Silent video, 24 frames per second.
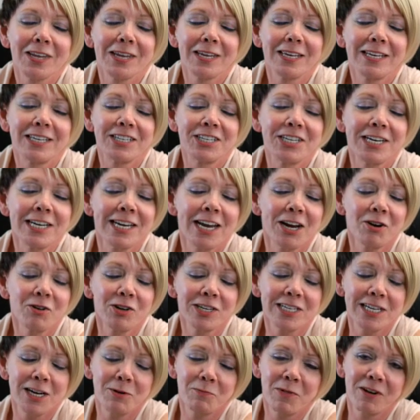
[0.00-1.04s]
She
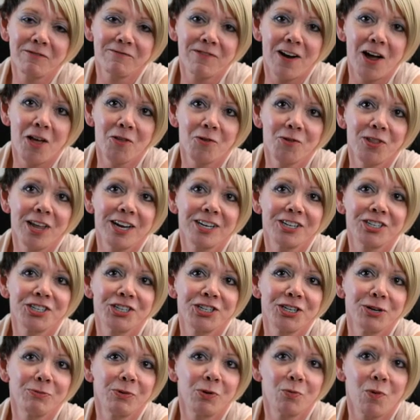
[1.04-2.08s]
guaranteed my father that
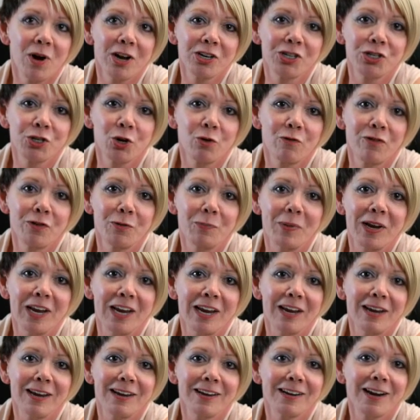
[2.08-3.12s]
she would watch over
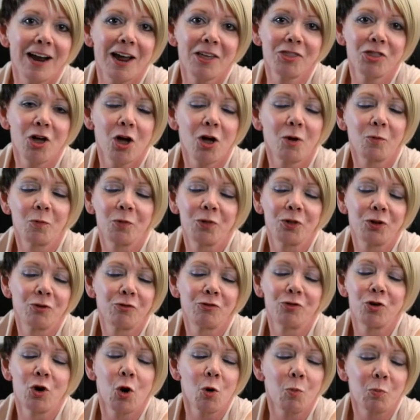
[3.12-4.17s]
me, and I thought,
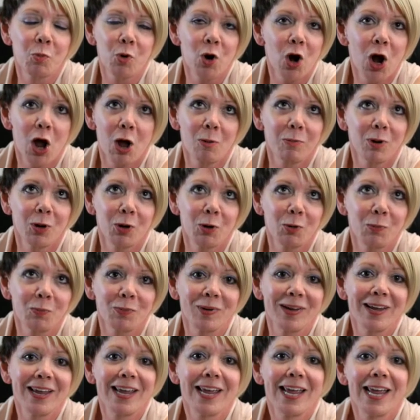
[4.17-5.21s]
there's no problem.
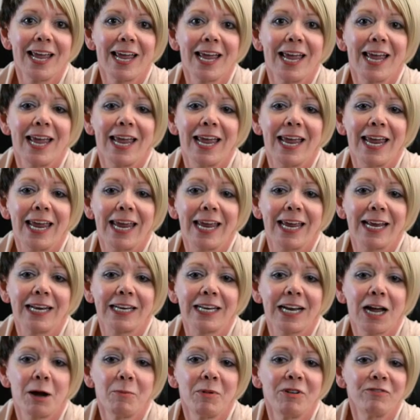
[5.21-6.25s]
And
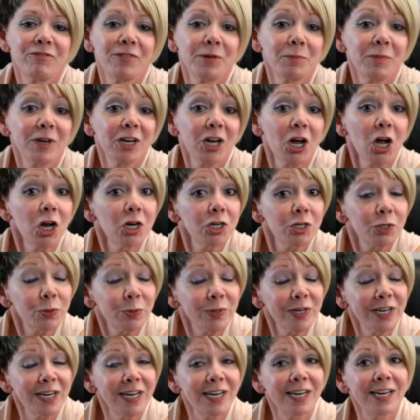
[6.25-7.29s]
coming from a
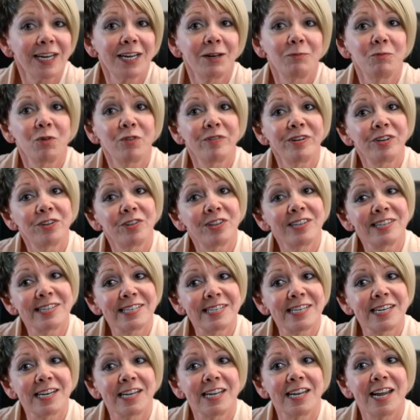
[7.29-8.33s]
country and moving to the
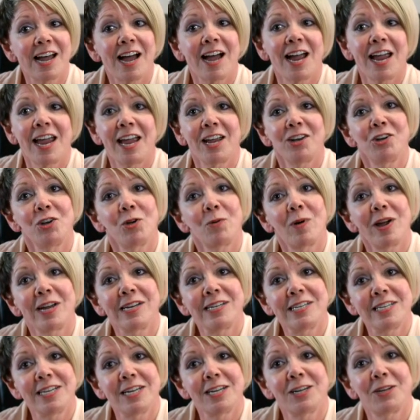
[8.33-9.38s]
city, I had no
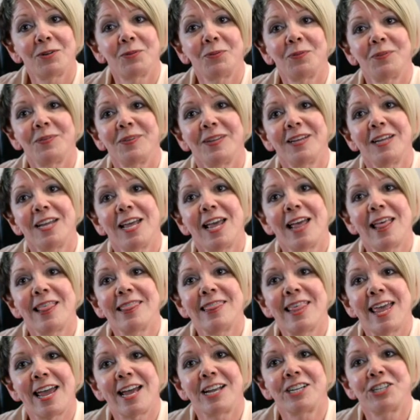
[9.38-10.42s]
idea
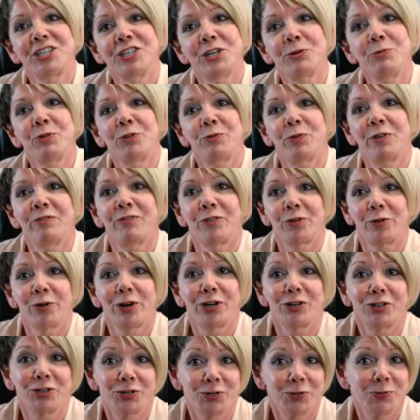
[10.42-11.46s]
that she was
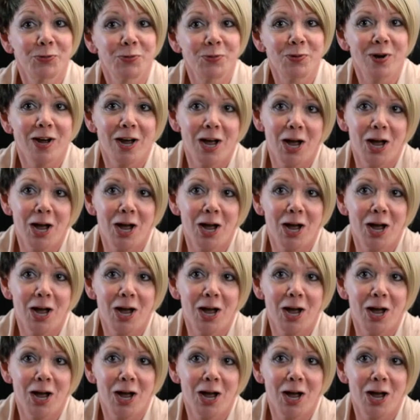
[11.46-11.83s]
referring to,